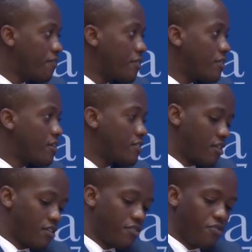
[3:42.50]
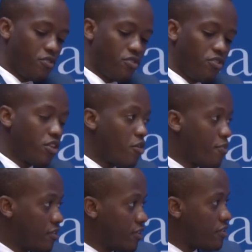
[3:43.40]
Thanks again for all our
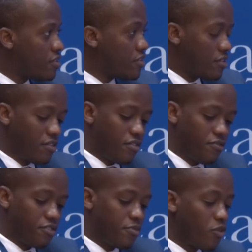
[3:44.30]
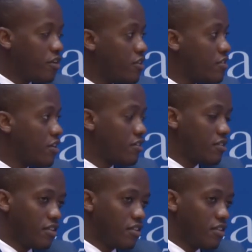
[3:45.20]
panelists for some great insight,